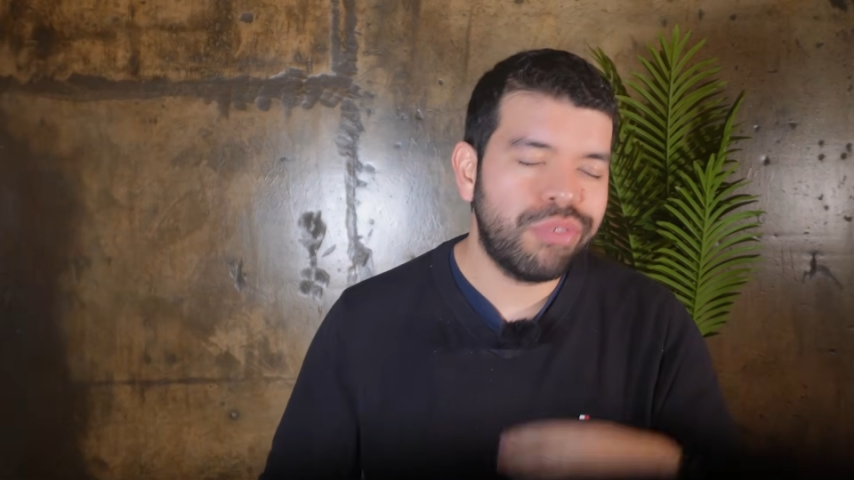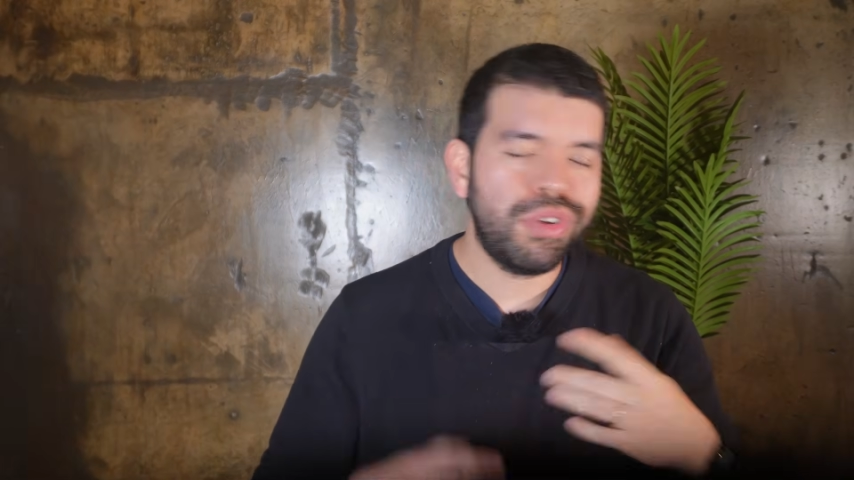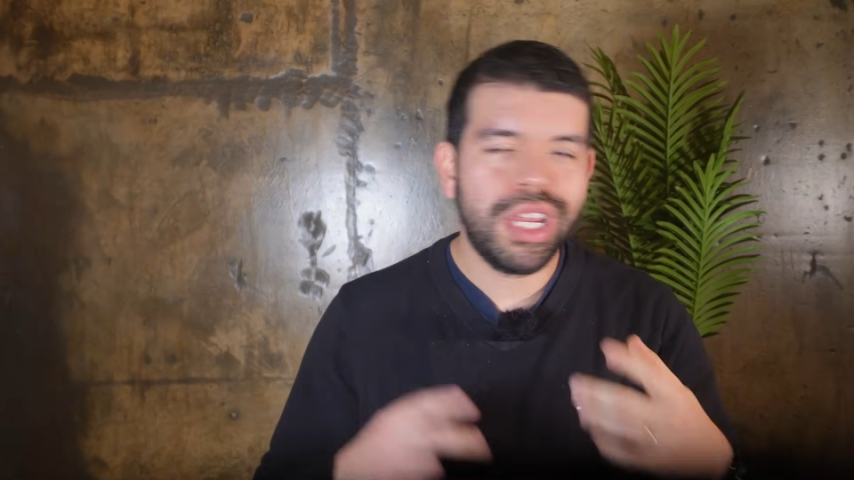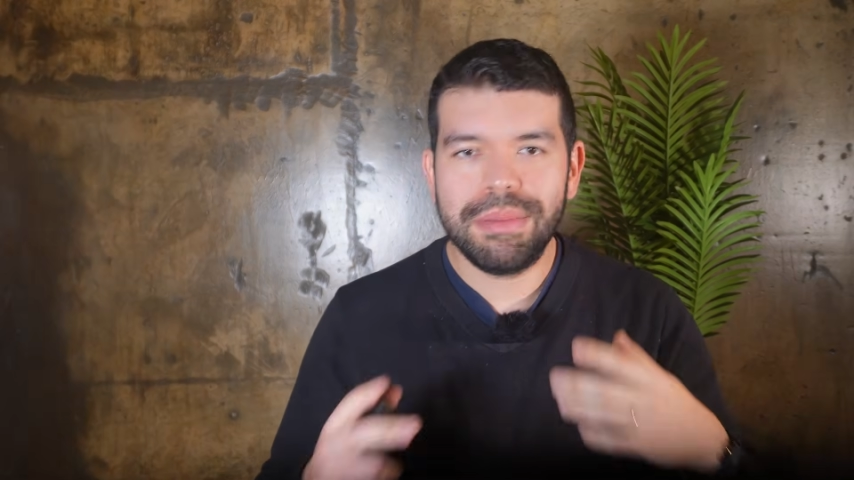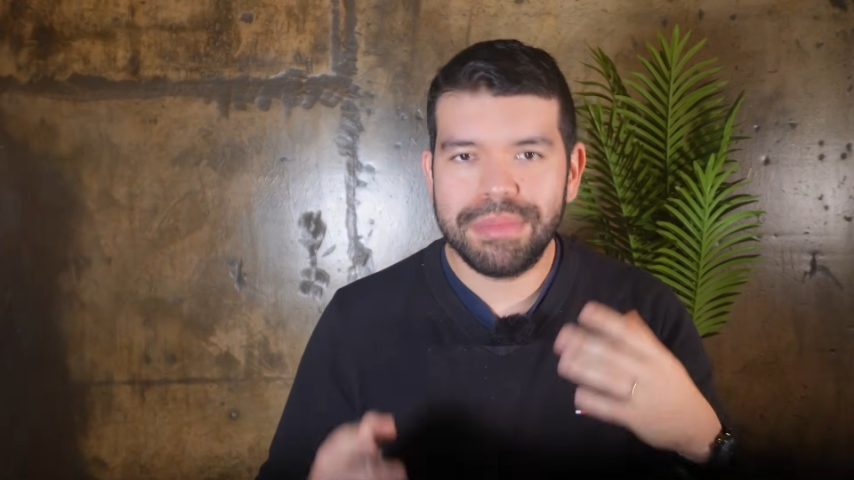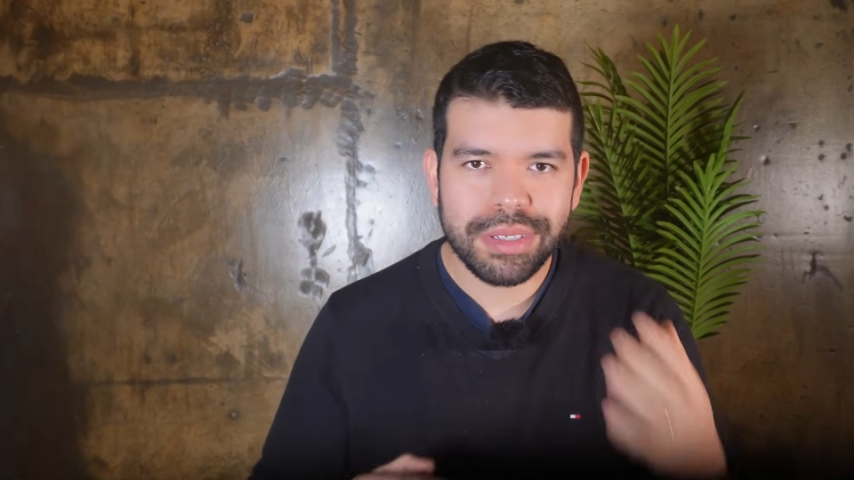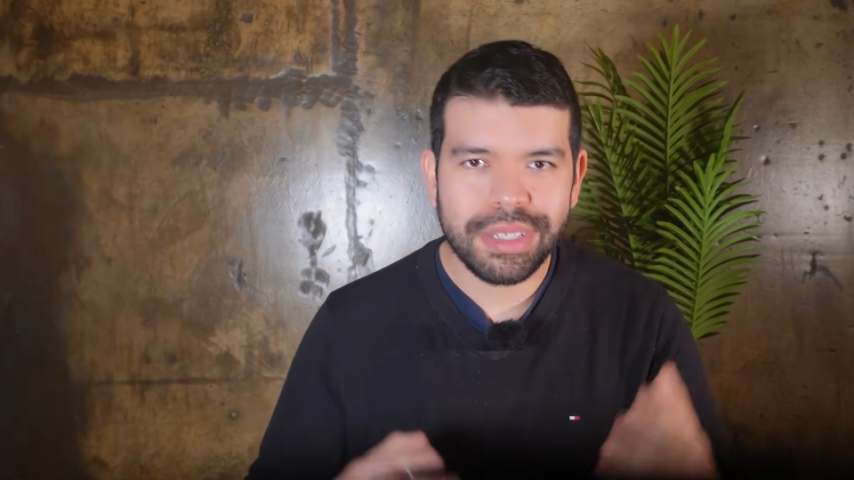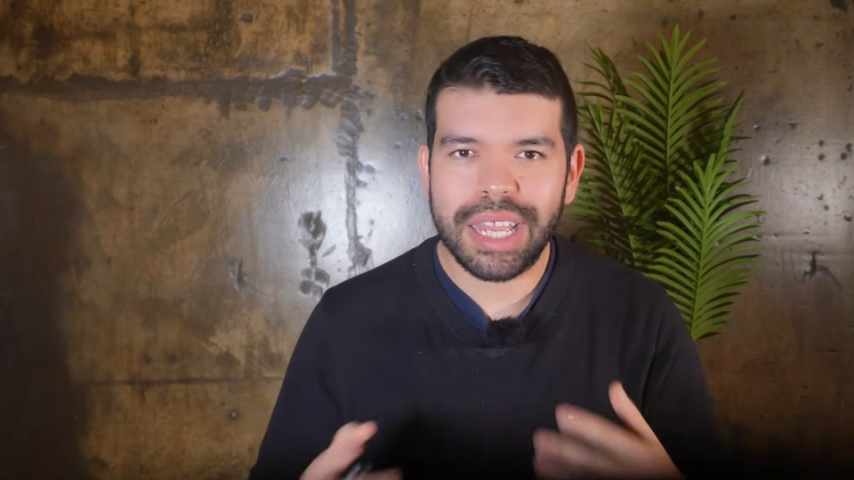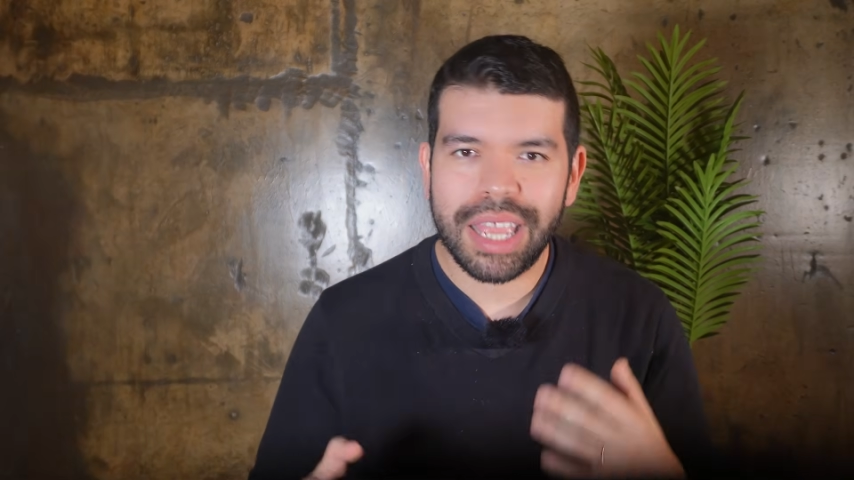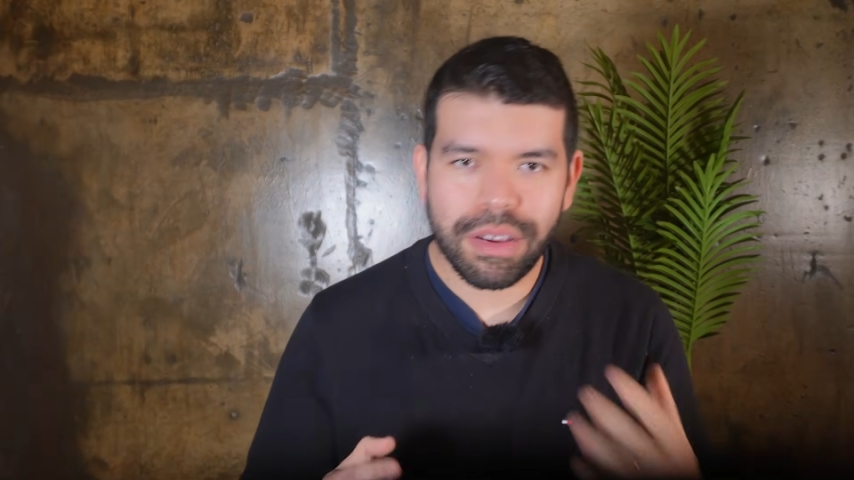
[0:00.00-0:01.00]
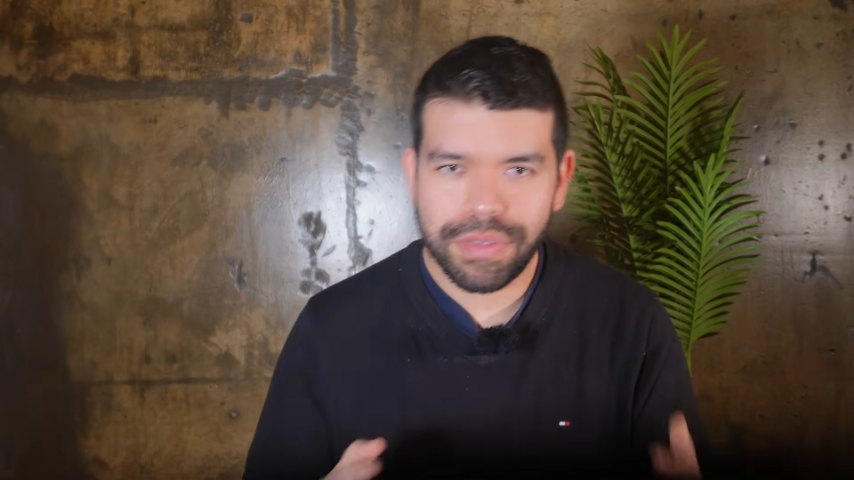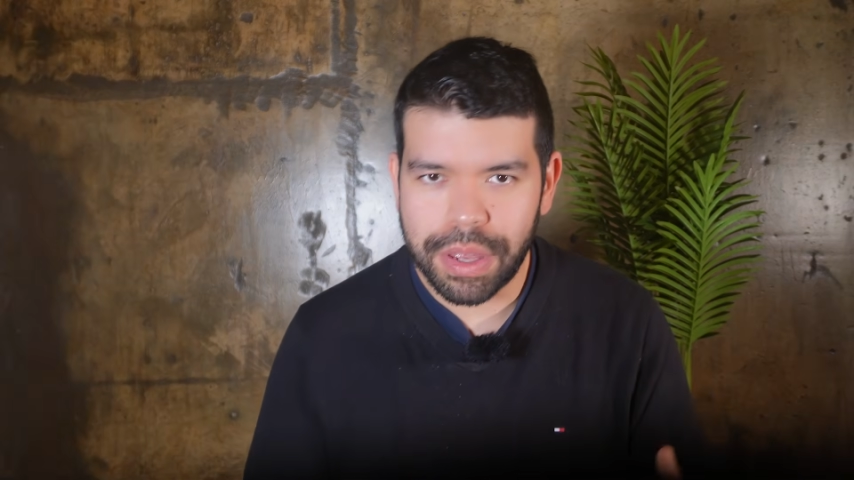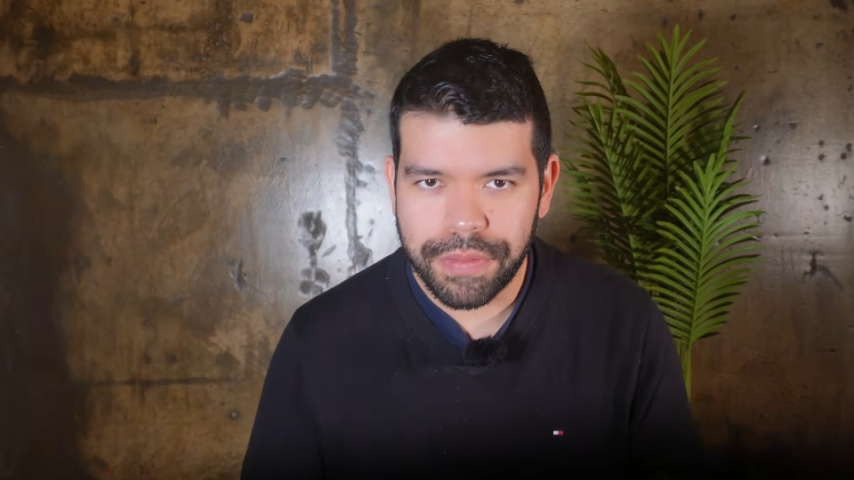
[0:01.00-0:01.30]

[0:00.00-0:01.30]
dreams, that kind of stuff,